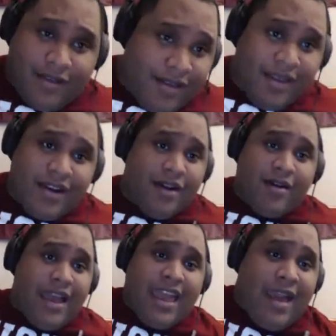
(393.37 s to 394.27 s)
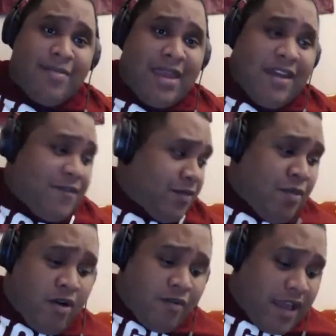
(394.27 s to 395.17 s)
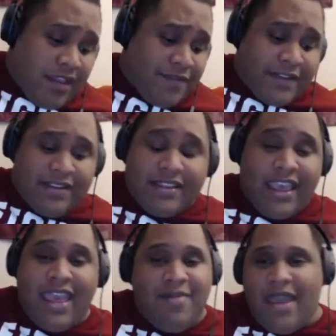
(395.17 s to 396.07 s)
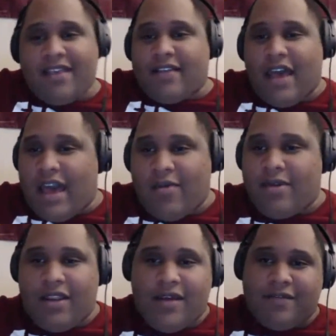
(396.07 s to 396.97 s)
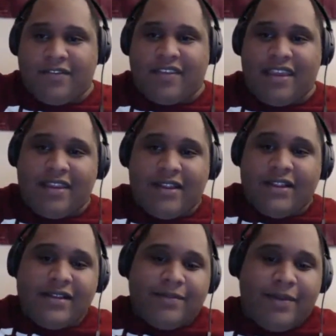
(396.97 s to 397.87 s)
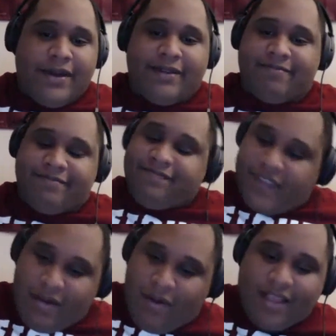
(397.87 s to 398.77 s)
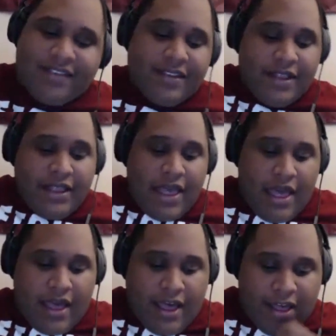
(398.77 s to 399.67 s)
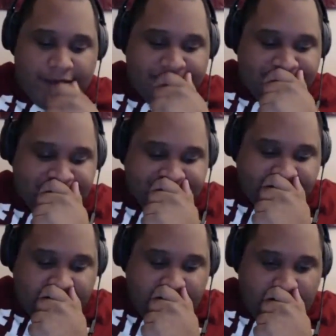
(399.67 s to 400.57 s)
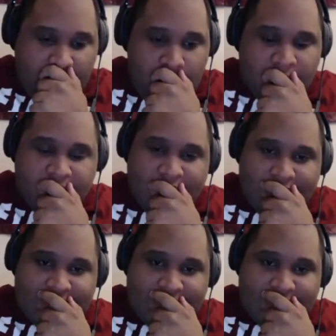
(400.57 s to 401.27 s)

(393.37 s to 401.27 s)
you know, I mean, if it was more relevant to the game, yes, I would have loved to seen it, but it wasn't. Well, the fact that he